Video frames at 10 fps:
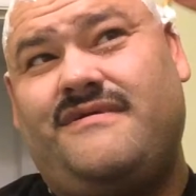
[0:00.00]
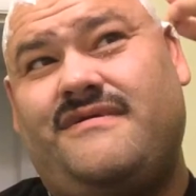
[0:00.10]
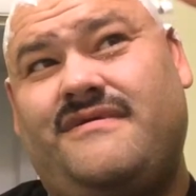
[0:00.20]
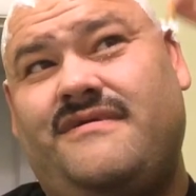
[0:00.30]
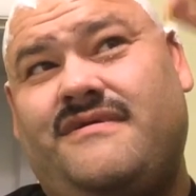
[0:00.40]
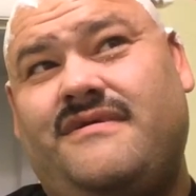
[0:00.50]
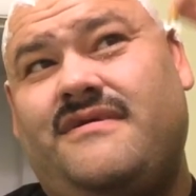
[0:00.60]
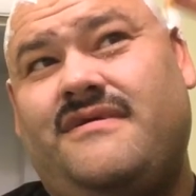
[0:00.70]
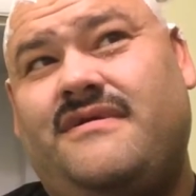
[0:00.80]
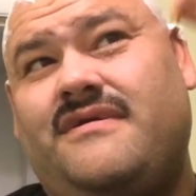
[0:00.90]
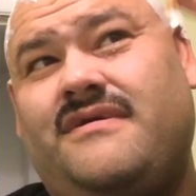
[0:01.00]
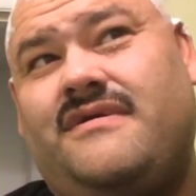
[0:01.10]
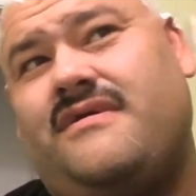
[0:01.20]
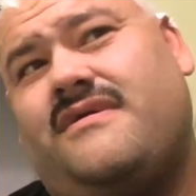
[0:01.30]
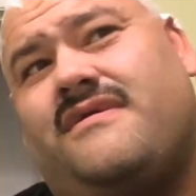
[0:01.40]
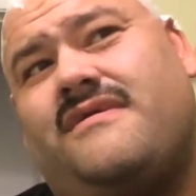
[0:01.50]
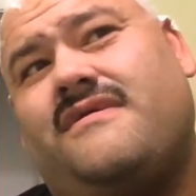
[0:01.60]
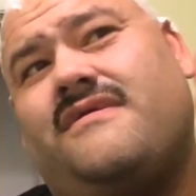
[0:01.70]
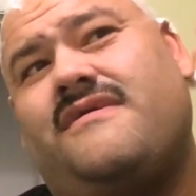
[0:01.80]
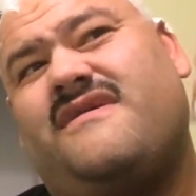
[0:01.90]

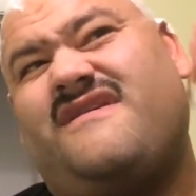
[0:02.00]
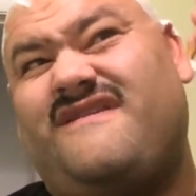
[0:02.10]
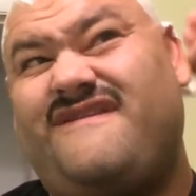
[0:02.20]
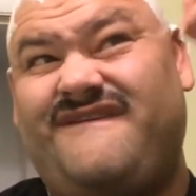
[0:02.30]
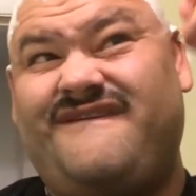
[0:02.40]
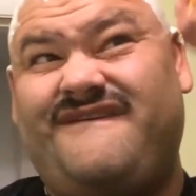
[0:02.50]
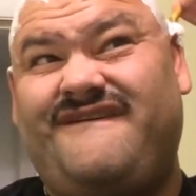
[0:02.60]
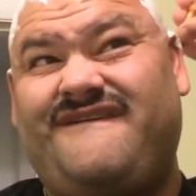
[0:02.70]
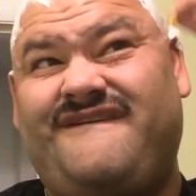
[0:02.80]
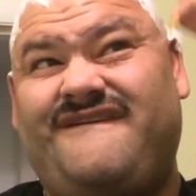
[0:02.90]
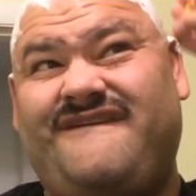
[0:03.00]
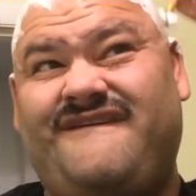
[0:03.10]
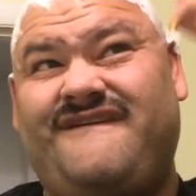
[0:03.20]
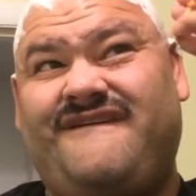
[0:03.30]
Nobody speaks.